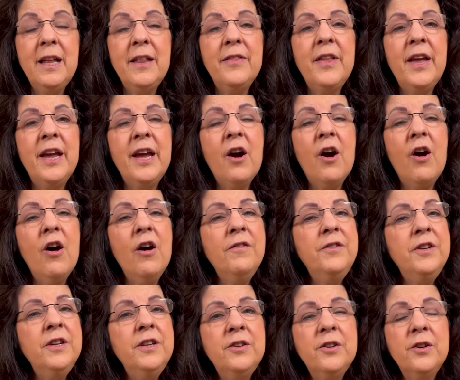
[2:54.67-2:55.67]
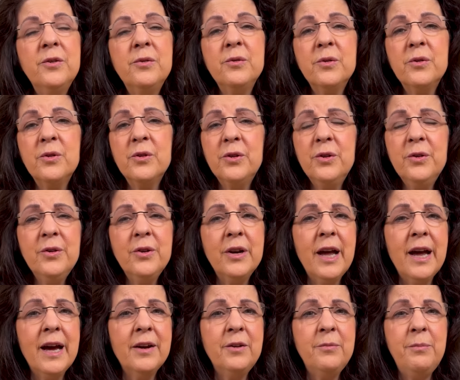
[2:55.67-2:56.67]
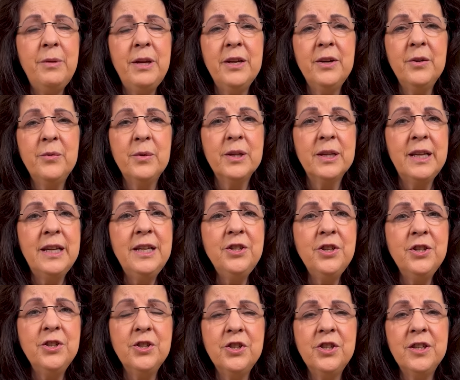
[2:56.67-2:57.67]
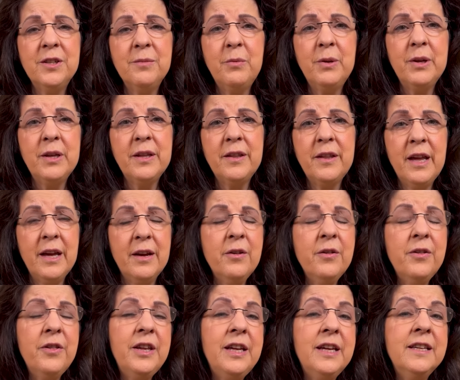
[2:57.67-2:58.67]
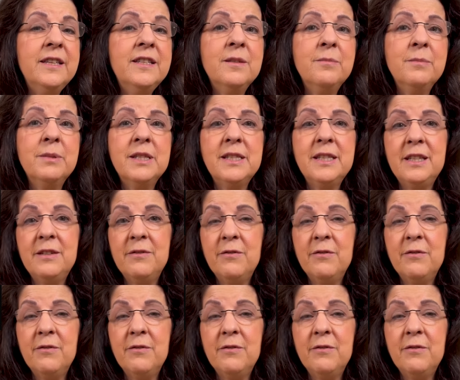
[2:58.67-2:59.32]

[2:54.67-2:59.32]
they often don't learn how to be in a relationship with healthy intimacy,